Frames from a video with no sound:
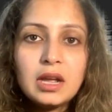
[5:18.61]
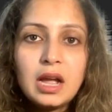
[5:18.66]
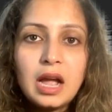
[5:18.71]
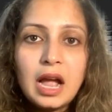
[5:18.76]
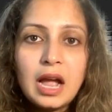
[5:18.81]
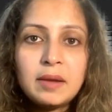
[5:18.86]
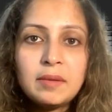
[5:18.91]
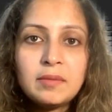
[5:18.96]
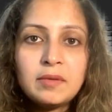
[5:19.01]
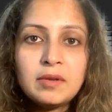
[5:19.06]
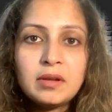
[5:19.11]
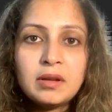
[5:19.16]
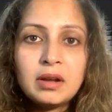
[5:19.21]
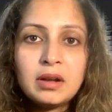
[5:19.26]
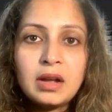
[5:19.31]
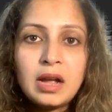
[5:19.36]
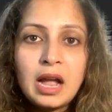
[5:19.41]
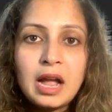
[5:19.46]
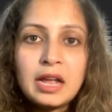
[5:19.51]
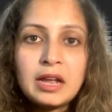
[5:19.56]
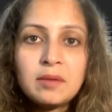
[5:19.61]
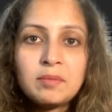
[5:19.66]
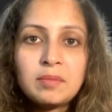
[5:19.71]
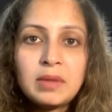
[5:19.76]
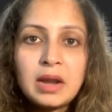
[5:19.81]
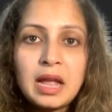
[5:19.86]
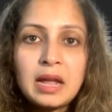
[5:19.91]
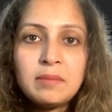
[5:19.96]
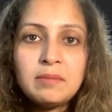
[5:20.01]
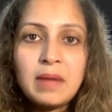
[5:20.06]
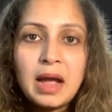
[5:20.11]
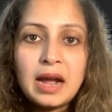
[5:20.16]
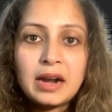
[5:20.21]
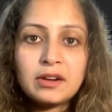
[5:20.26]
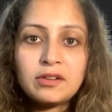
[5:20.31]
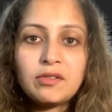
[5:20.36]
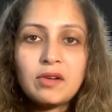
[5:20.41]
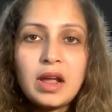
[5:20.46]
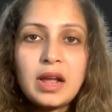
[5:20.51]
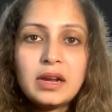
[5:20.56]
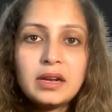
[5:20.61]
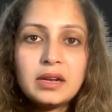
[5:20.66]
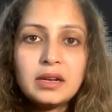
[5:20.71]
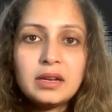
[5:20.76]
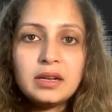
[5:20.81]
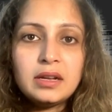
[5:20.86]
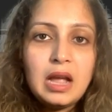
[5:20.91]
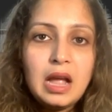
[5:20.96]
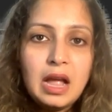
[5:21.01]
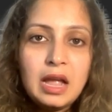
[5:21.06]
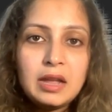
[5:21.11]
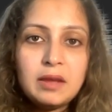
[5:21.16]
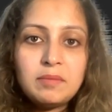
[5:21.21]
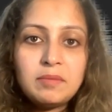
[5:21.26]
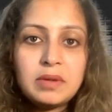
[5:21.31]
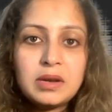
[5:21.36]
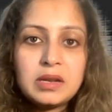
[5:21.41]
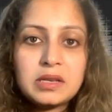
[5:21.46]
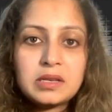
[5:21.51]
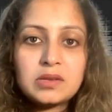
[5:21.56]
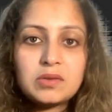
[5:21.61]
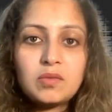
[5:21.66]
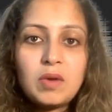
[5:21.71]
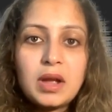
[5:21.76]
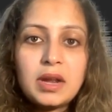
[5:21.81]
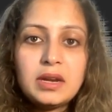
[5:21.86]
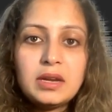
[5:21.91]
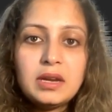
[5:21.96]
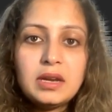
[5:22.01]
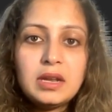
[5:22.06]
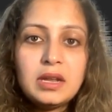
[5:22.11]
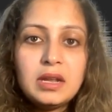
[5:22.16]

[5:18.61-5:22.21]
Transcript: I apply backtrack I plus 1,